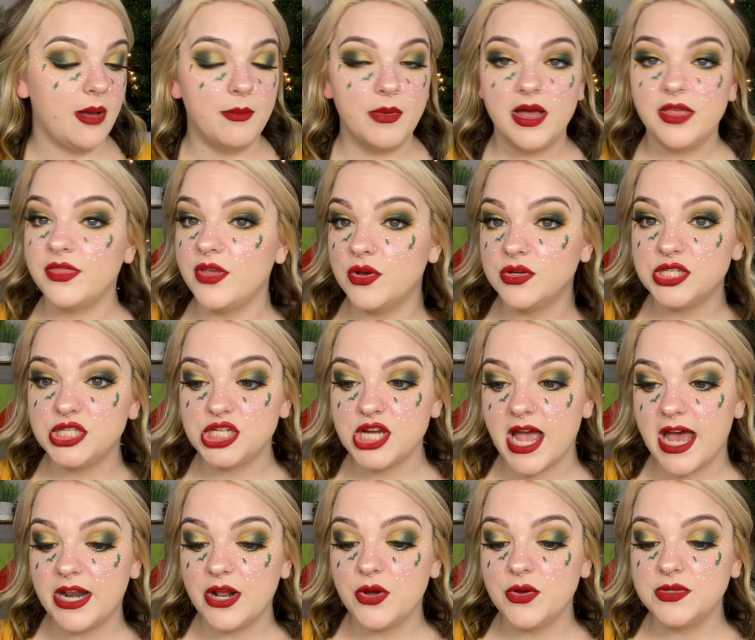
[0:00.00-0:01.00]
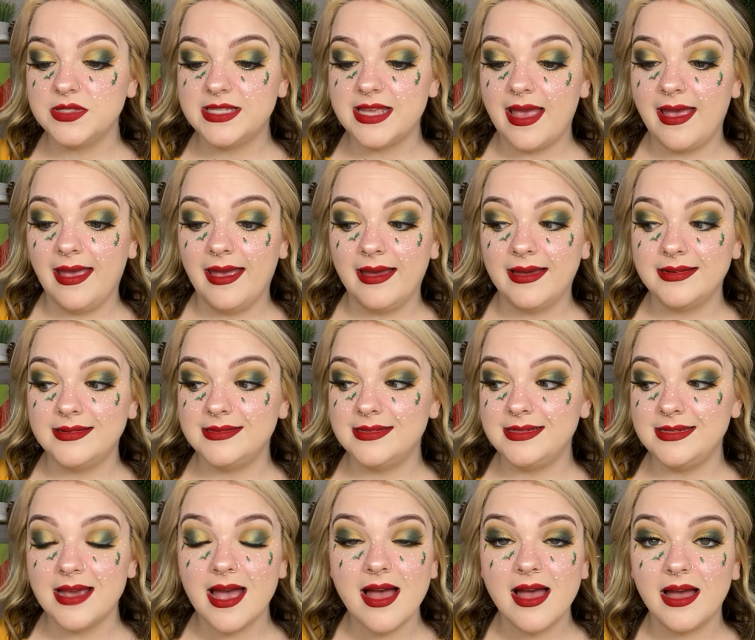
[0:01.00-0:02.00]
those shadows, and
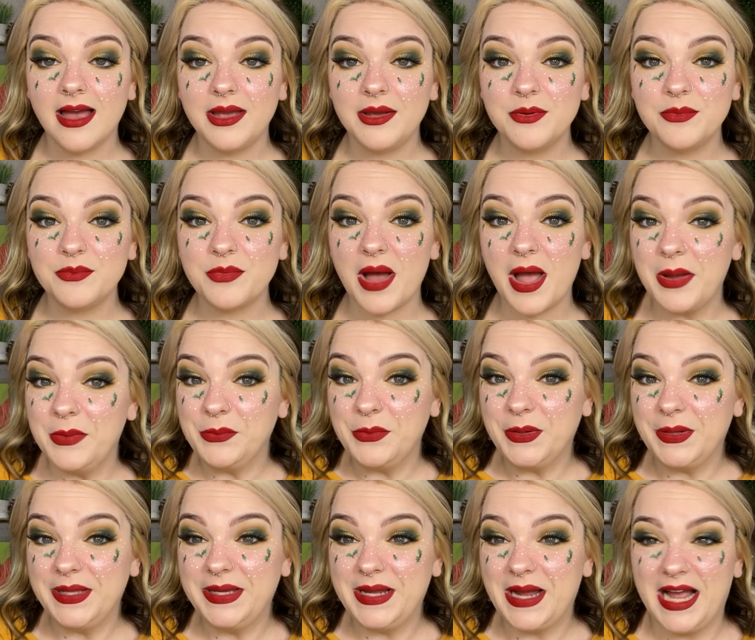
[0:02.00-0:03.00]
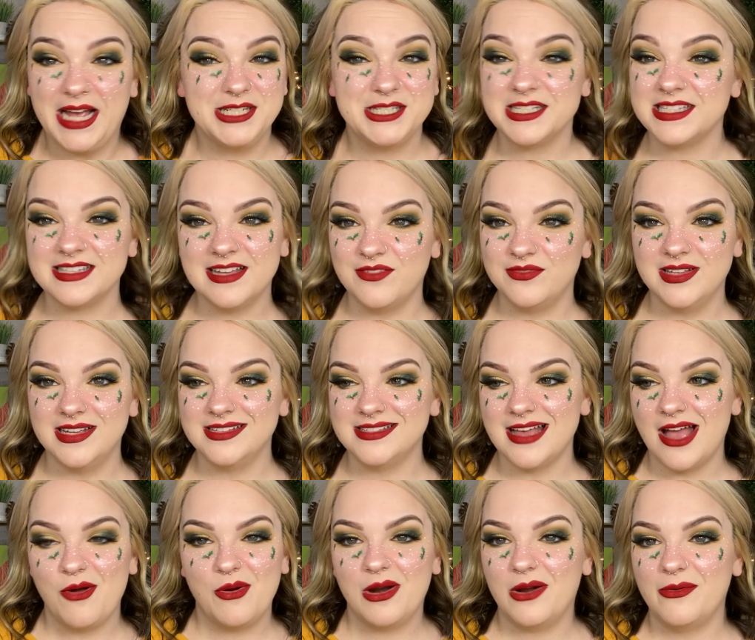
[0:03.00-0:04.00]
yeah, I just love this.
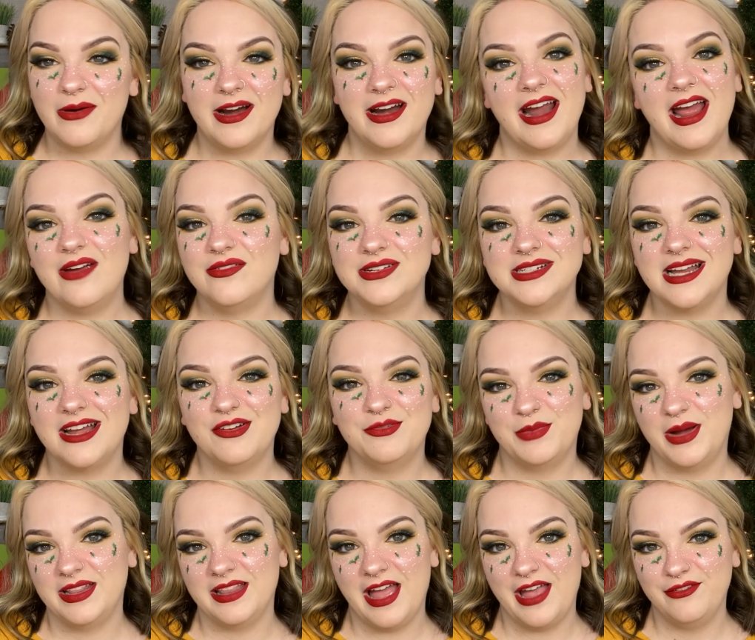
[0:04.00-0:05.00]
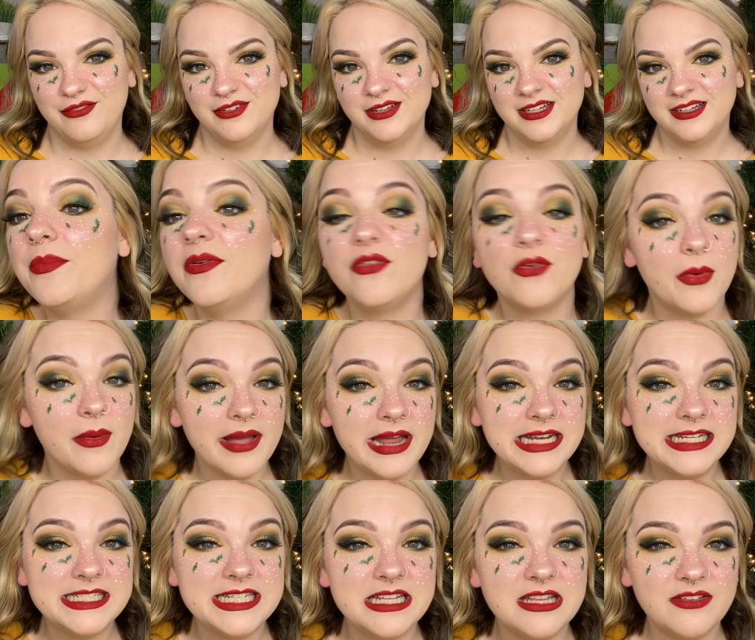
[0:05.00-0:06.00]
I want to wear it every day of my life. Before we get
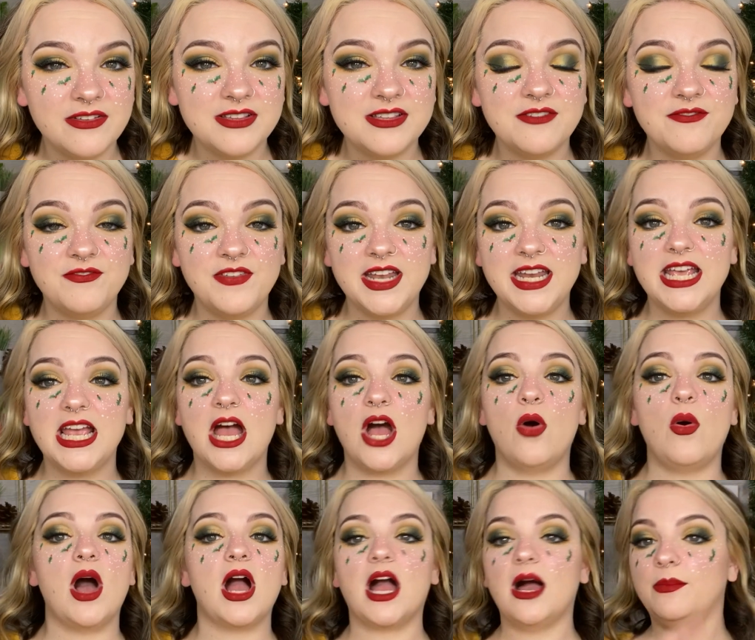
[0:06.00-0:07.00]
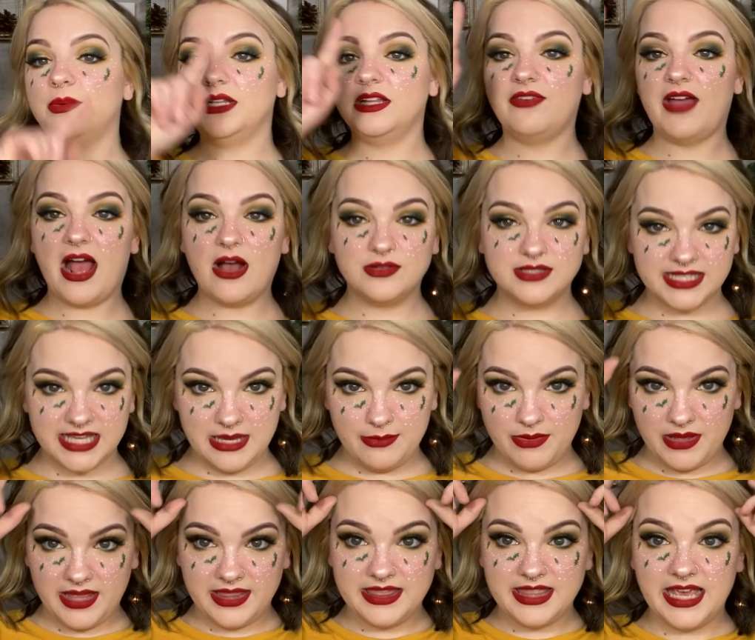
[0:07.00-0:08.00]
into this video, a couple of
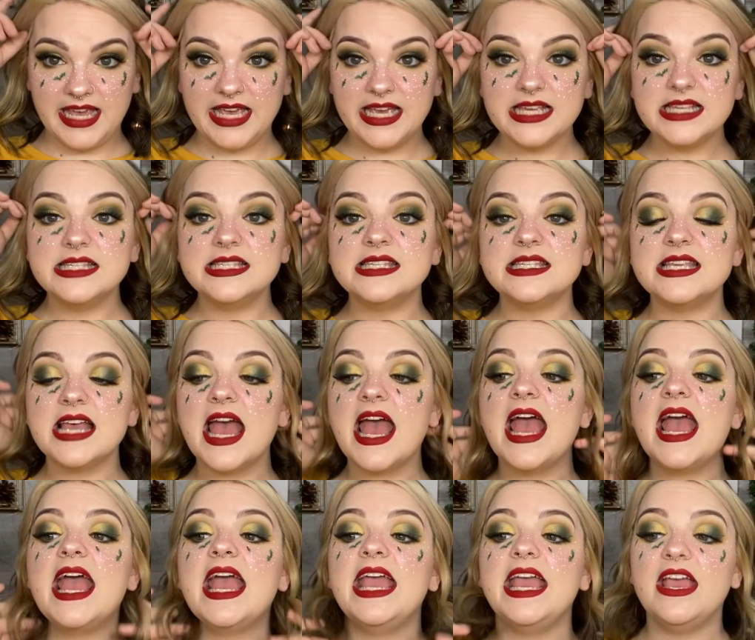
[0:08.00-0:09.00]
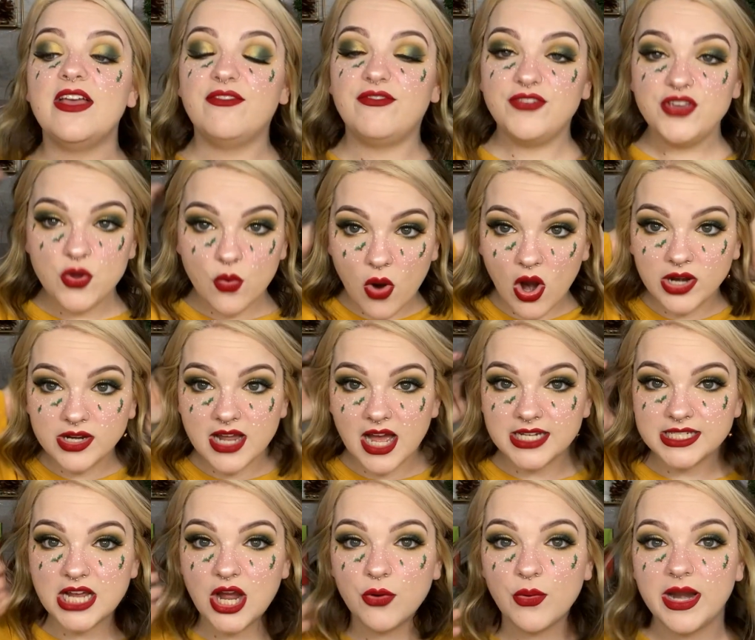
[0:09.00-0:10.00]
housekeeping things. If you are not
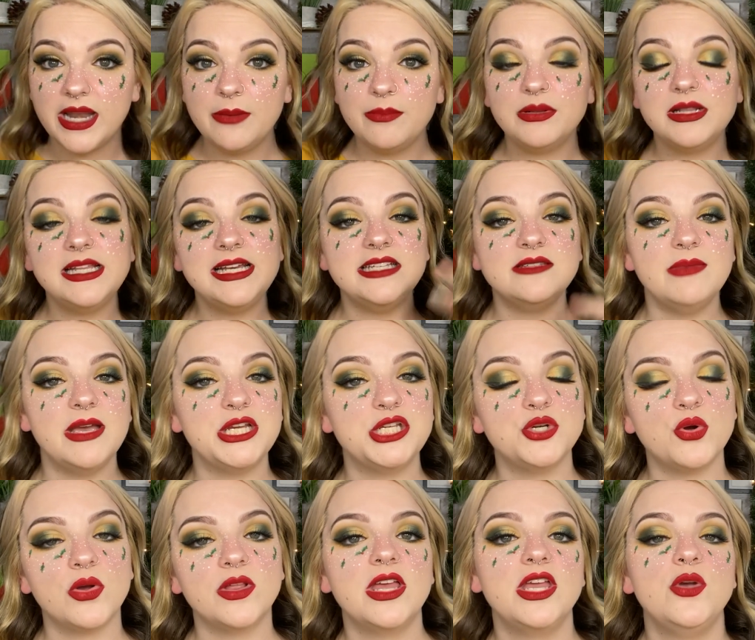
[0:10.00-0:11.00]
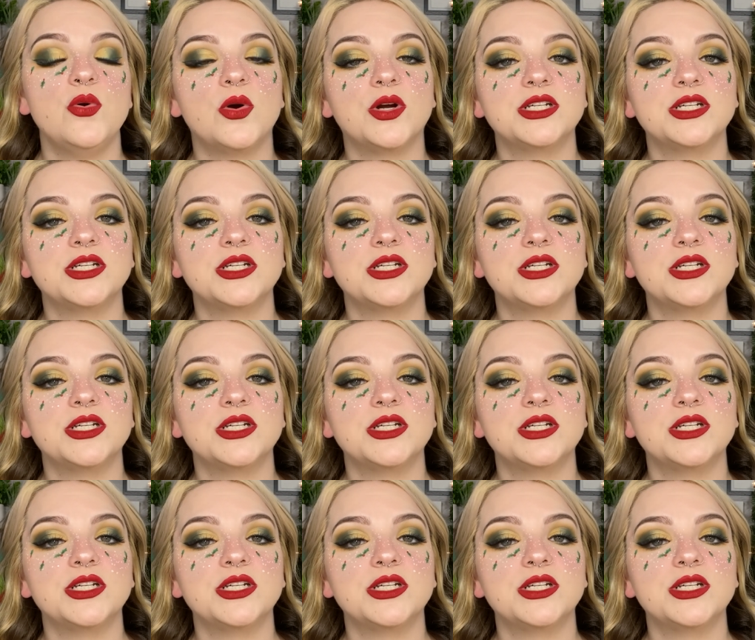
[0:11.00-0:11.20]
already, please make sure that you are